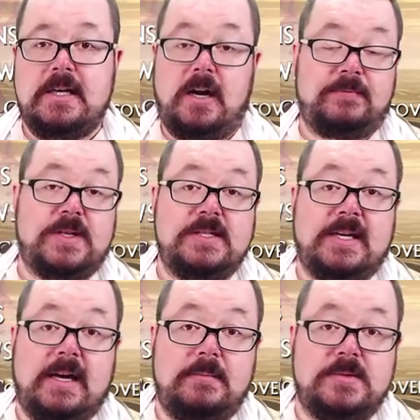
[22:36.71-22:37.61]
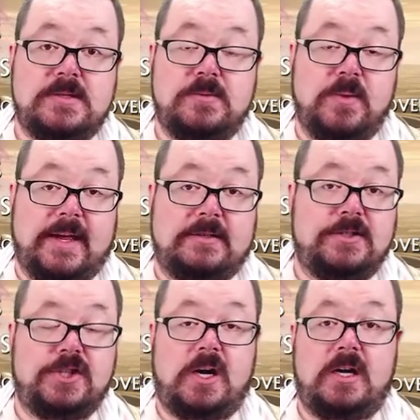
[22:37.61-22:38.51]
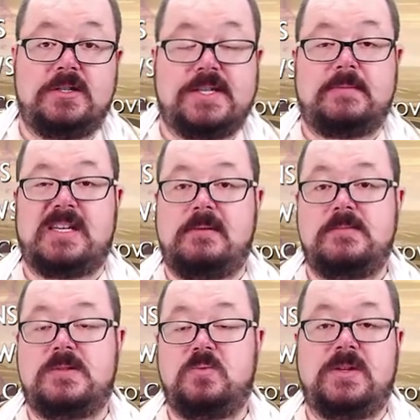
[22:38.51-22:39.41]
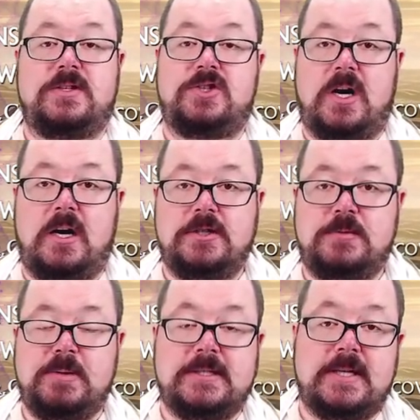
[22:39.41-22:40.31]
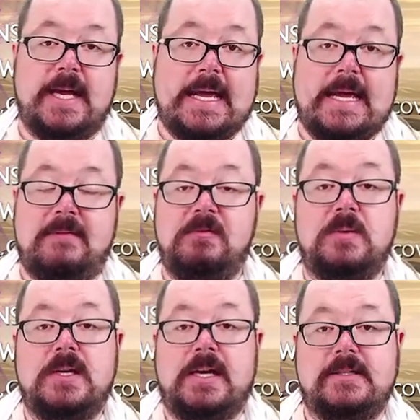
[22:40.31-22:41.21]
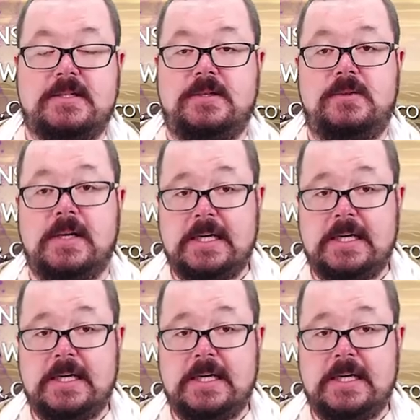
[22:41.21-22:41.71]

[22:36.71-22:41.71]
oftentimes without a charge, sometimes with a charge, but hey, everyone has to